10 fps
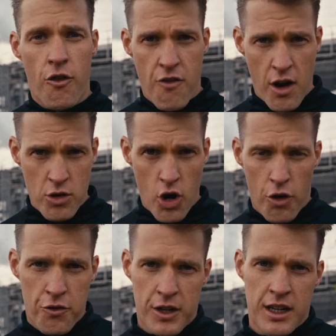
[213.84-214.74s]
very
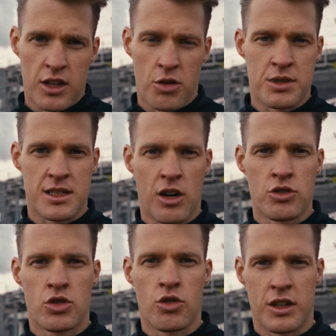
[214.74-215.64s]
often it comes
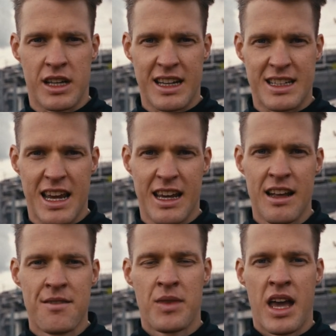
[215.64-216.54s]
down to, on that day,
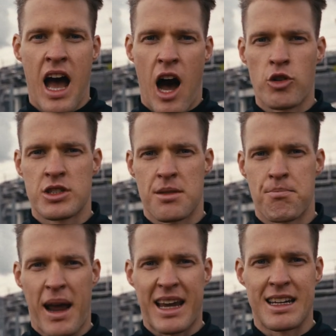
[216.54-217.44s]
how is the
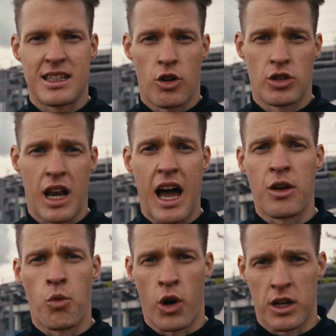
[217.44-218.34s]
backhand down the
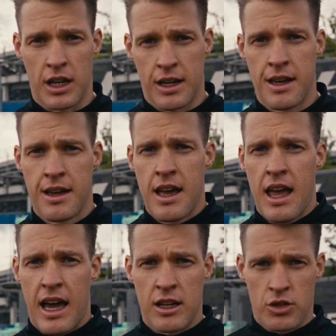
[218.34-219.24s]
line working?
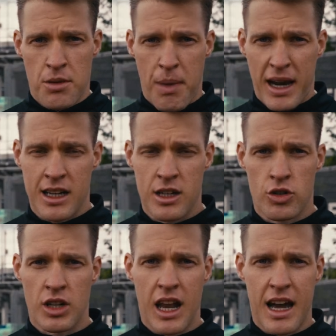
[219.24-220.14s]
And on the backhand
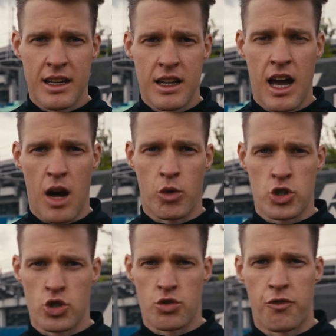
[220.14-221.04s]
down the line, I
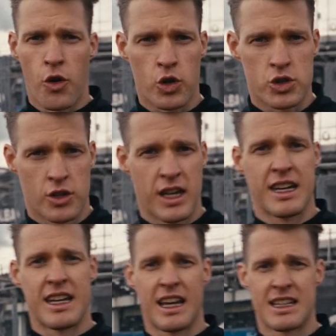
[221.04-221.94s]
want you to focus on
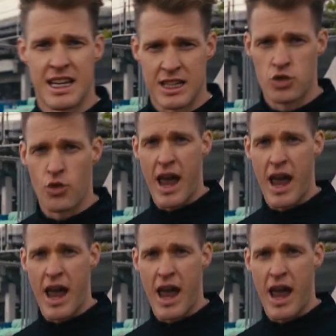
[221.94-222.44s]
hitting it into